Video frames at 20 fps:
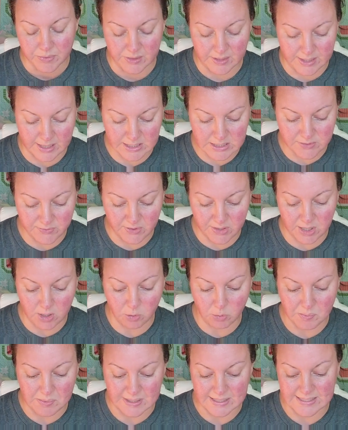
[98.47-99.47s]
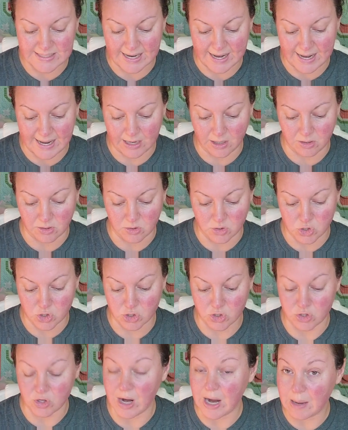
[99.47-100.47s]
The next video will be the diagonal
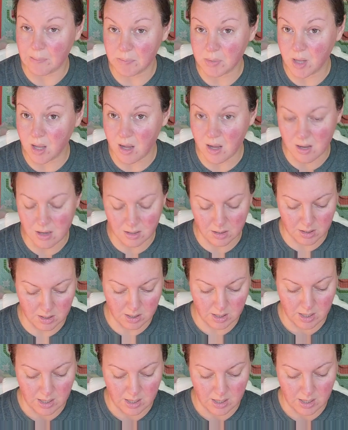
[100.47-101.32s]
stripe block.